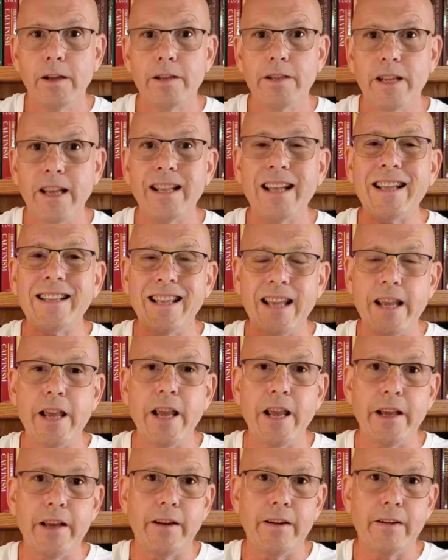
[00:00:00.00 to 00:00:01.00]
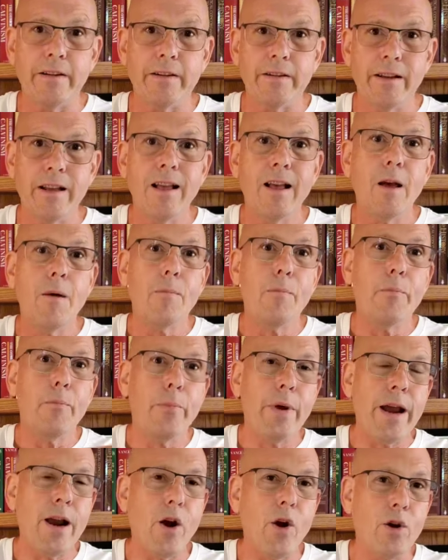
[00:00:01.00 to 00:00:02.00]
He said at the end,
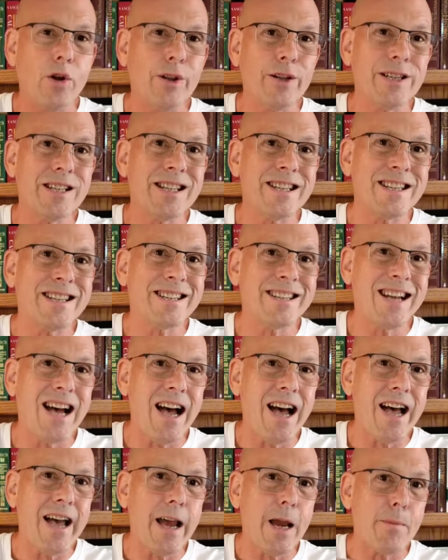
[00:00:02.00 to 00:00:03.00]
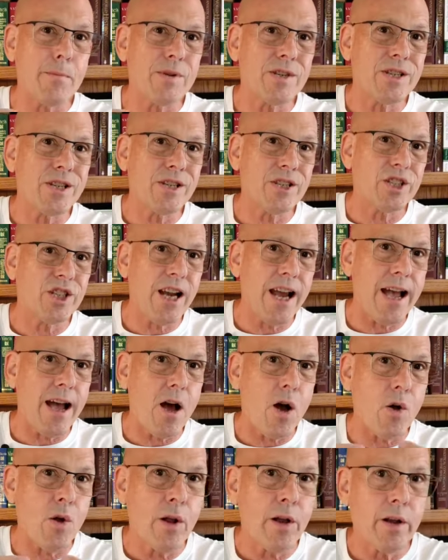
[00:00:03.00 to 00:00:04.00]
perilous times
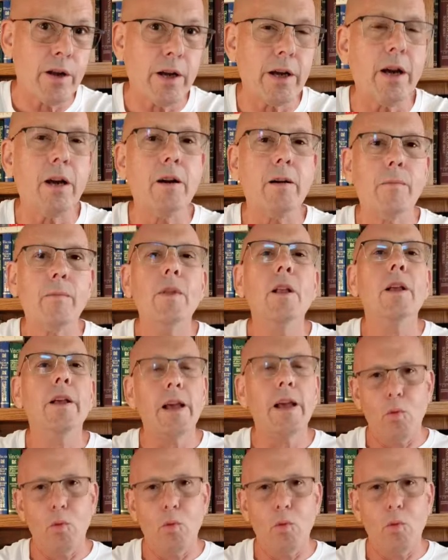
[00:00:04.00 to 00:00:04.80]
shall come.